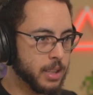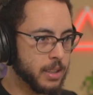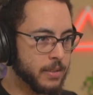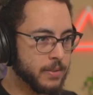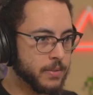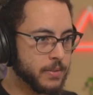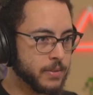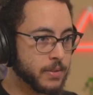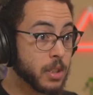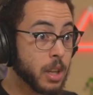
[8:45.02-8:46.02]

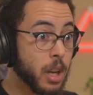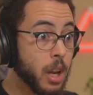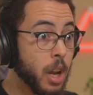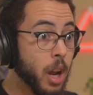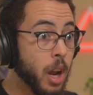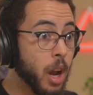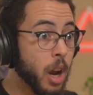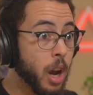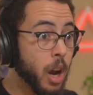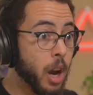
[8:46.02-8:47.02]

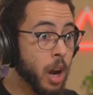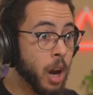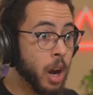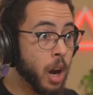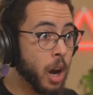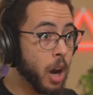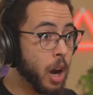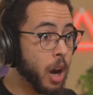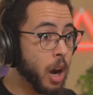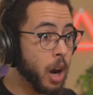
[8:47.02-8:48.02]

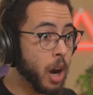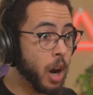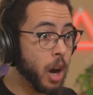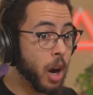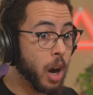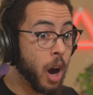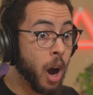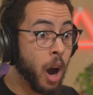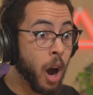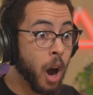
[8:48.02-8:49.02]

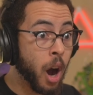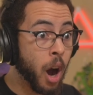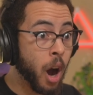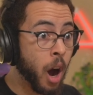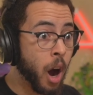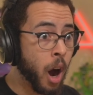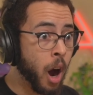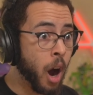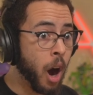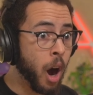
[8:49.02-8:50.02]

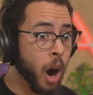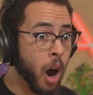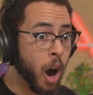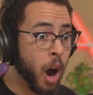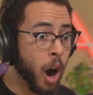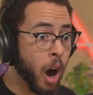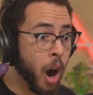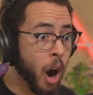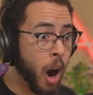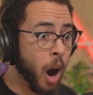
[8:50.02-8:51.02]

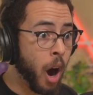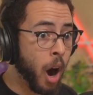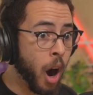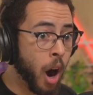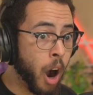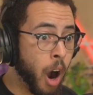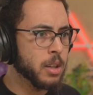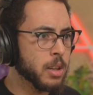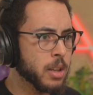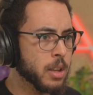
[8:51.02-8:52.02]

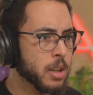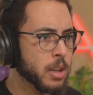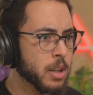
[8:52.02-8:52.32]
No one is speaking in this clip.